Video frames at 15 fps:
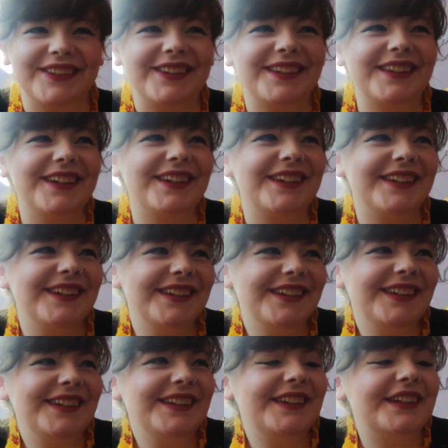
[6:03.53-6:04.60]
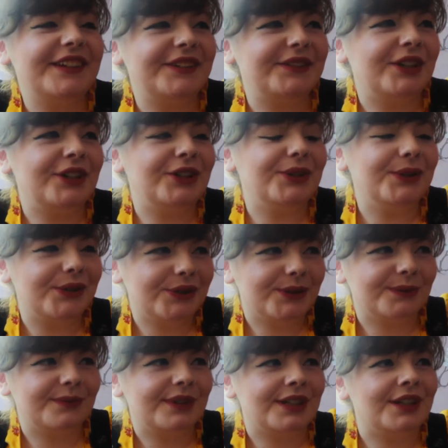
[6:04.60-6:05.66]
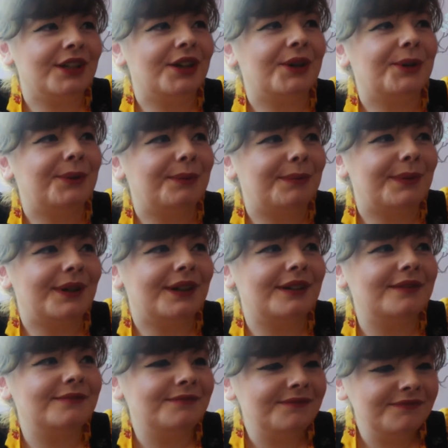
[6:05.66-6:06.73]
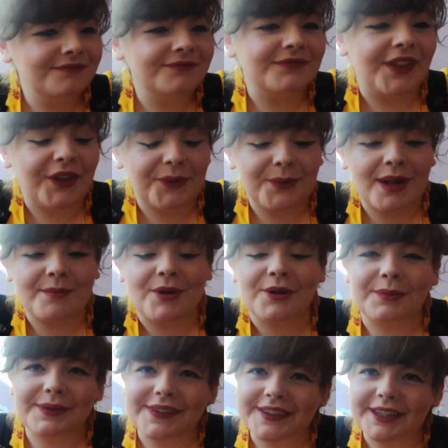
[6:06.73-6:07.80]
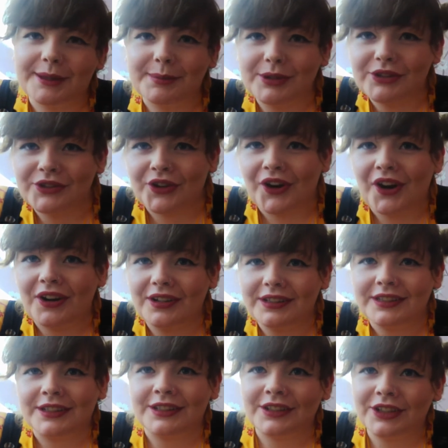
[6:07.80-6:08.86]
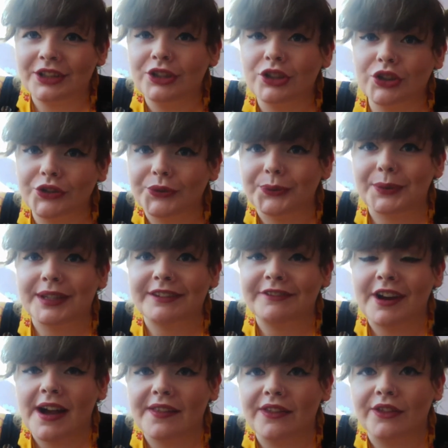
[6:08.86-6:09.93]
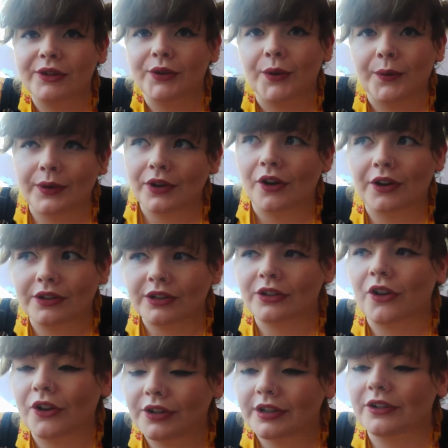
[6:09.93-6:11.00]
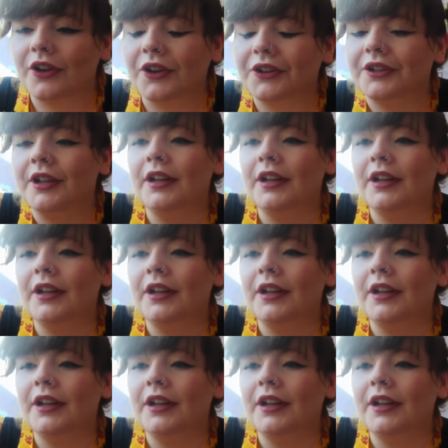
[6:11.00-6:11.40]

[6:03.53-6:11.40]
than a YouTube video, but that's why I'm hoping to keep it short and sweet rather than going on and on and on.